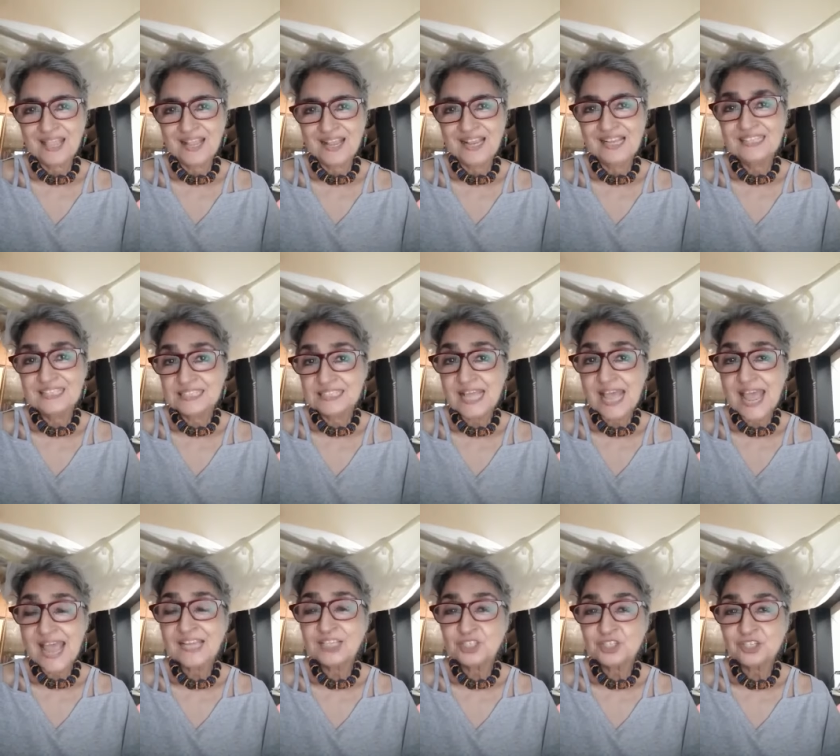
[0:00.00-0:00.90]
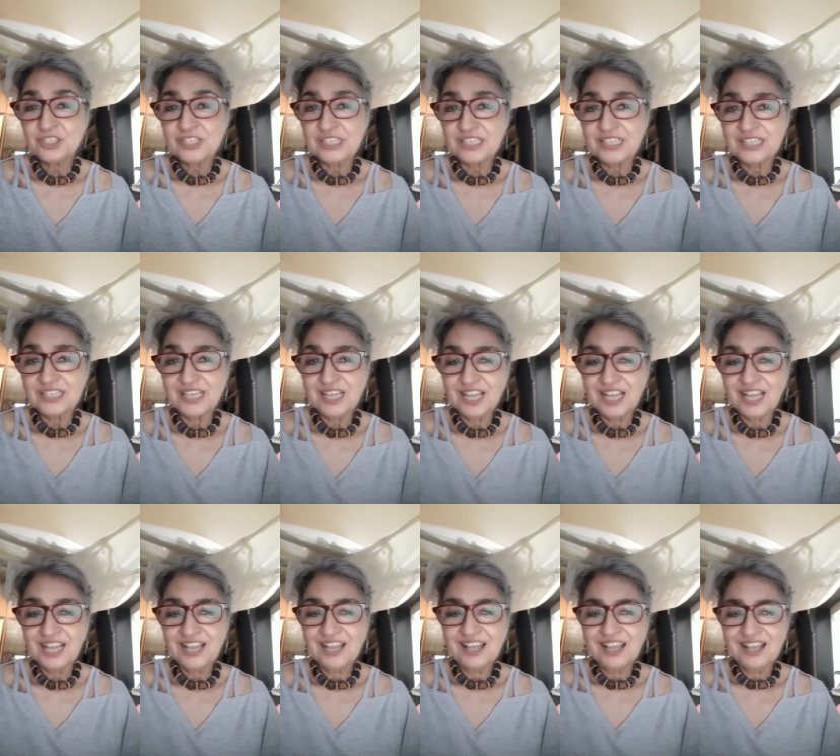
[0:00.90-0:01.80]
It is actually
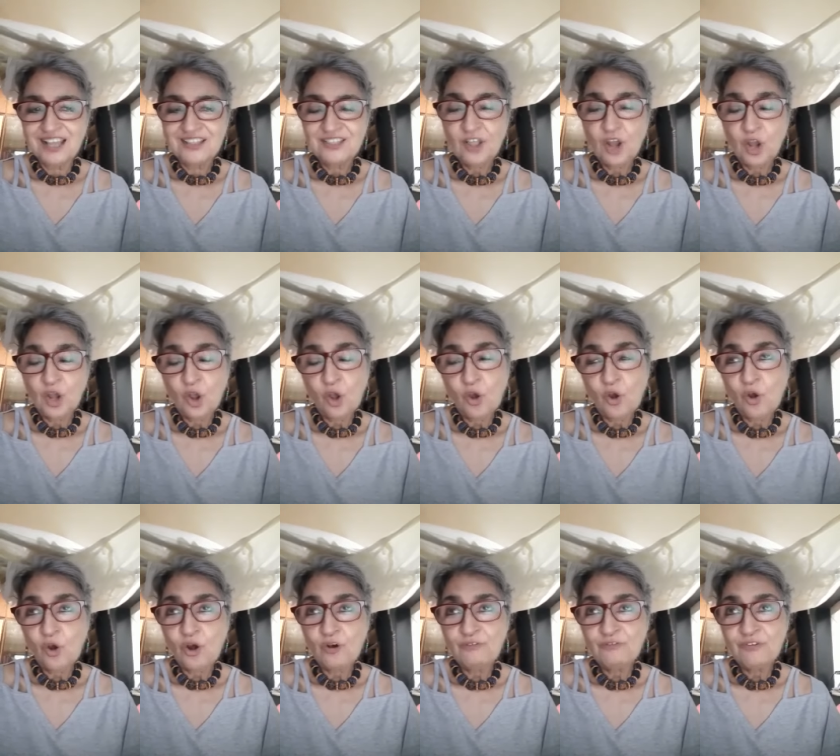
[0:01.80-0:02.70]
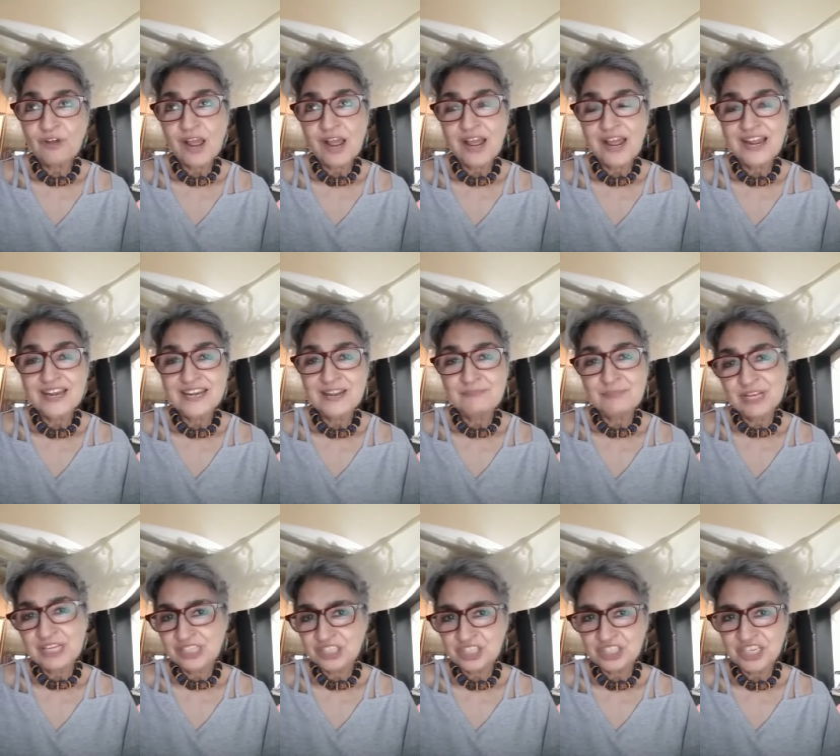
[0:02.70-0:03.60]
the law of
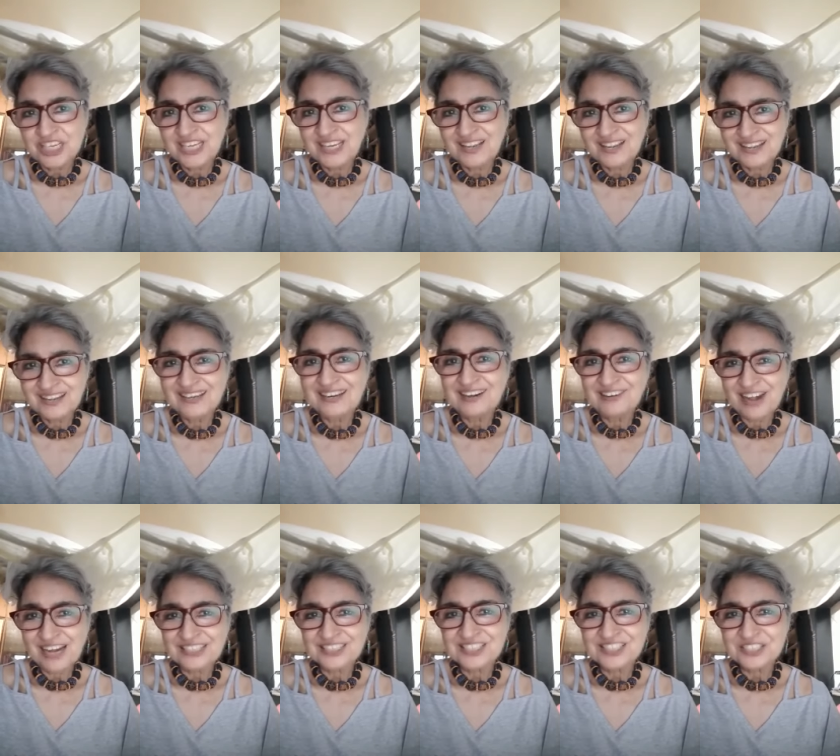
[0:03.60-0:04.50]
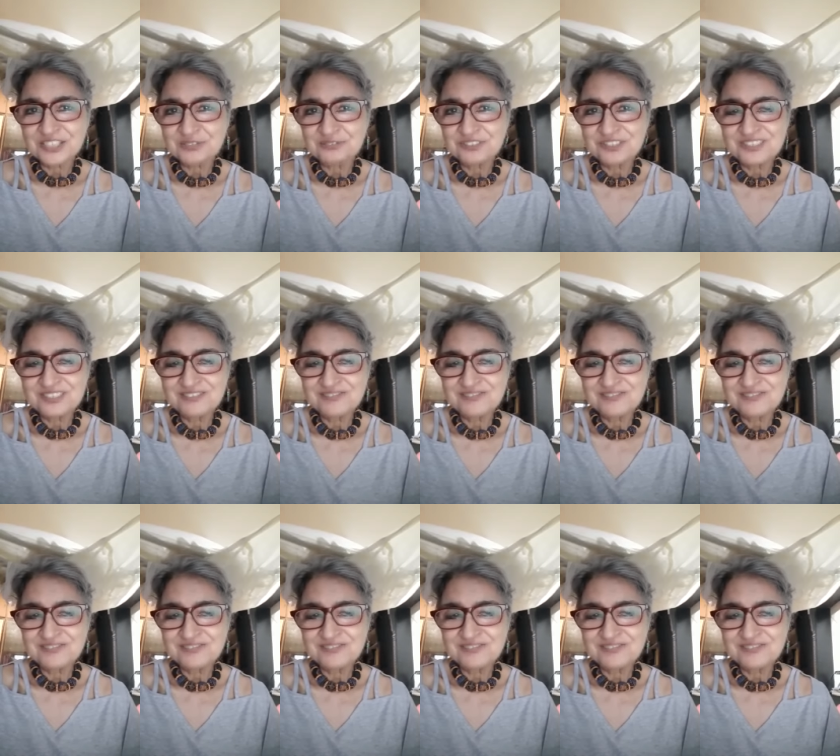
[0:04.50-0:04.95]
diminishing gratitude.